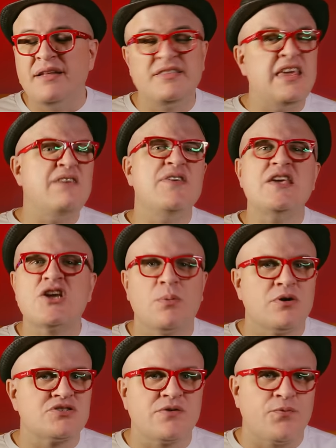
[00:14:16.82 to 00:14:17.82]
T V
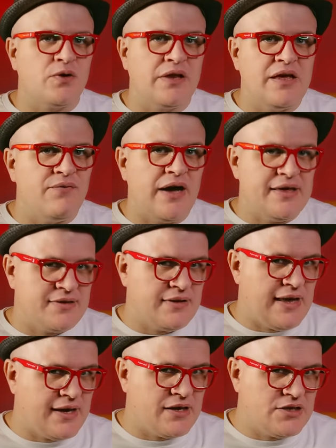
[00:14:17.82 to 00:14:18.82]
commercial for Levi's
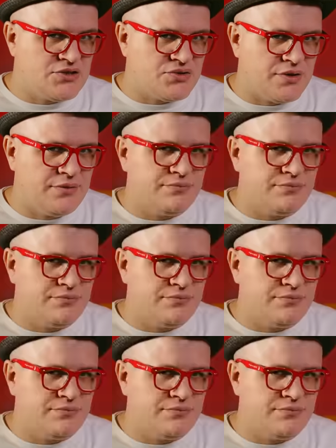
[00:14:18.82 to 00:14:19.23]
in that country.